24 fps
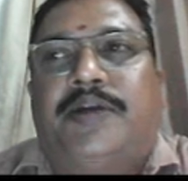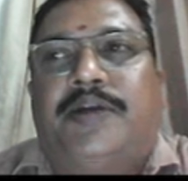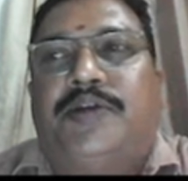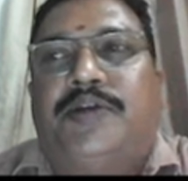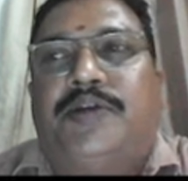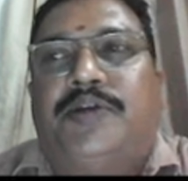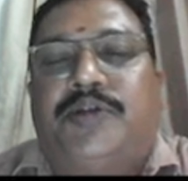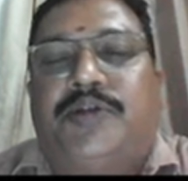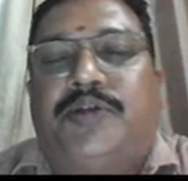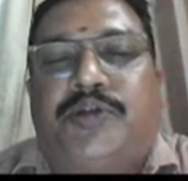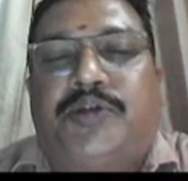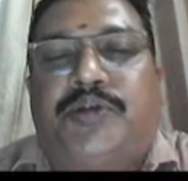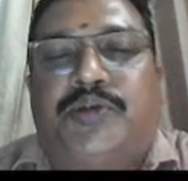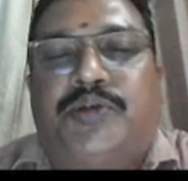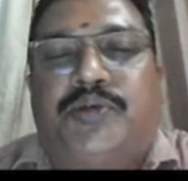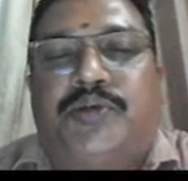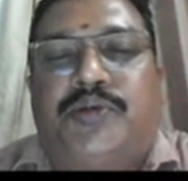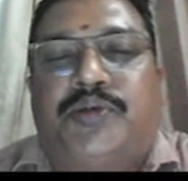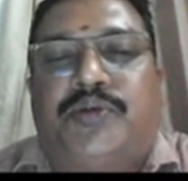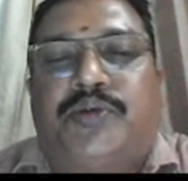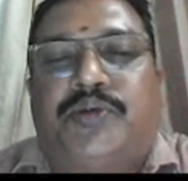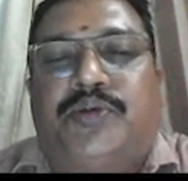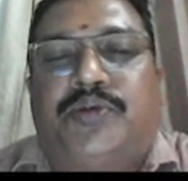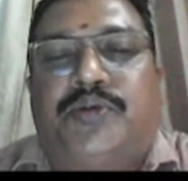due
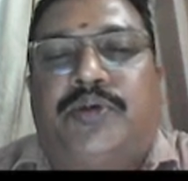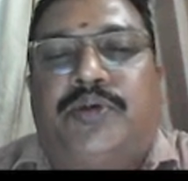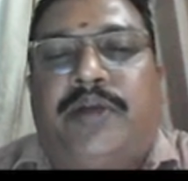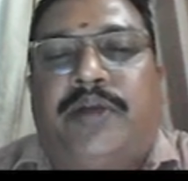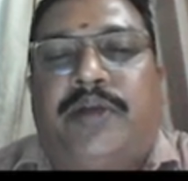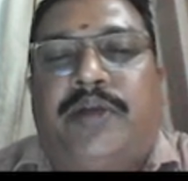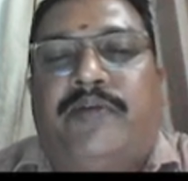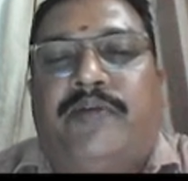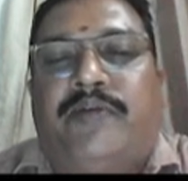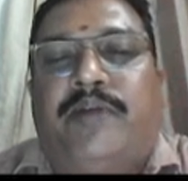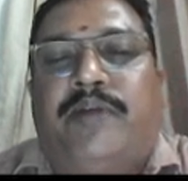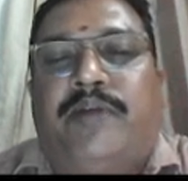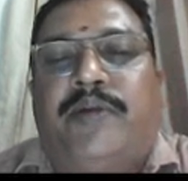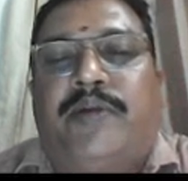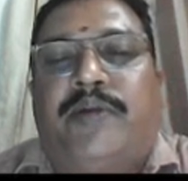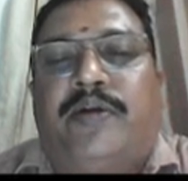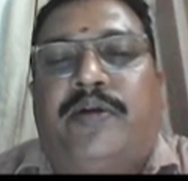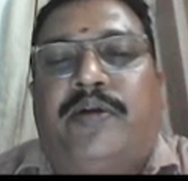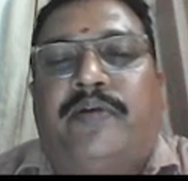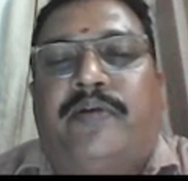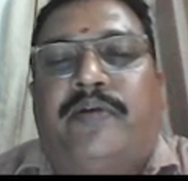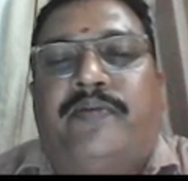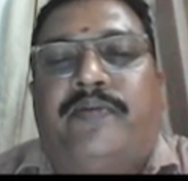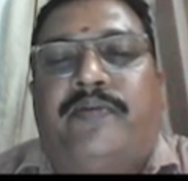to involvement
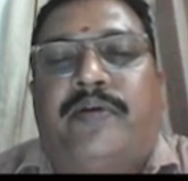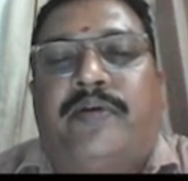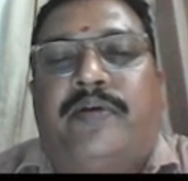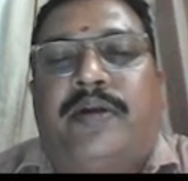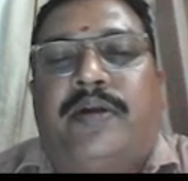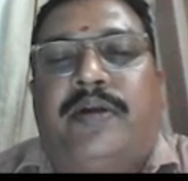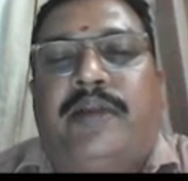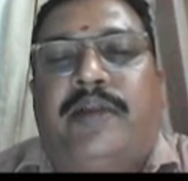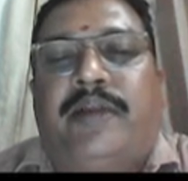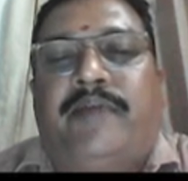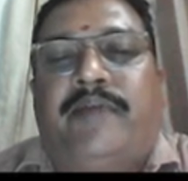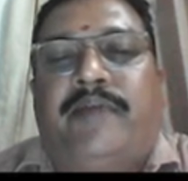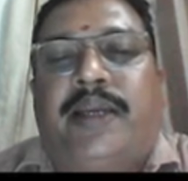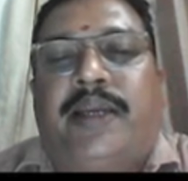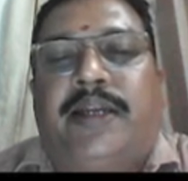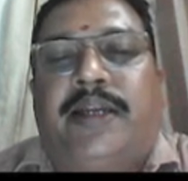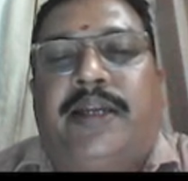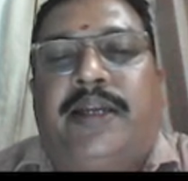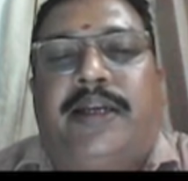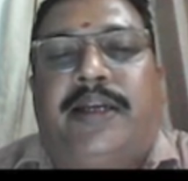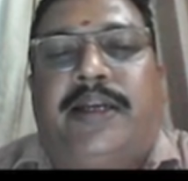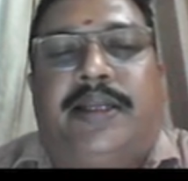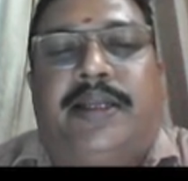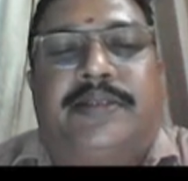of living
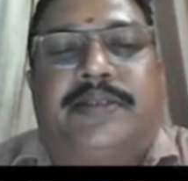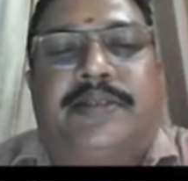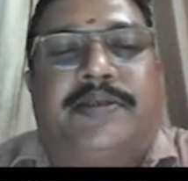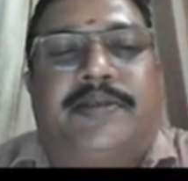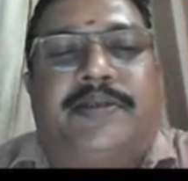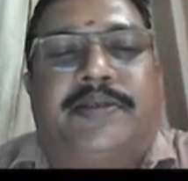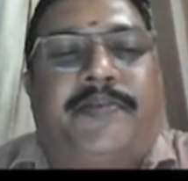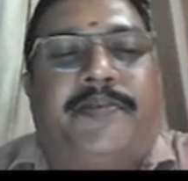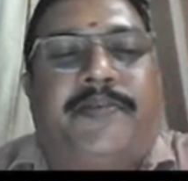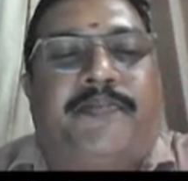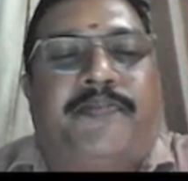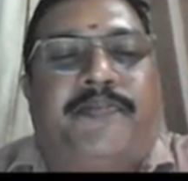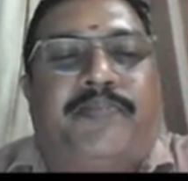entities.